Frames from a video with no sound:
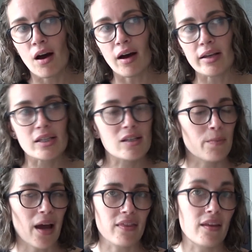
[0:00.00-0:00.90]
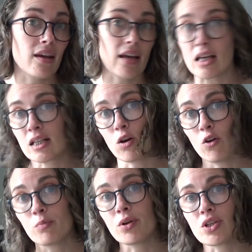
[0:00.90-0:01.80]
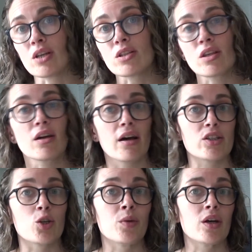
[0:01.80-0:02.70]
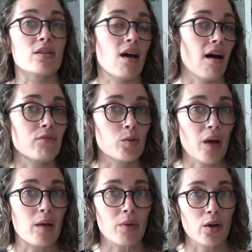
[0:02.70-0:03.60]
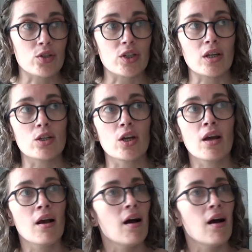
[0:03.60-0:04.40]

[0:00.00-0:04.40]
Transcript: I suspect that it is off-putting to the customer to have to pay postage.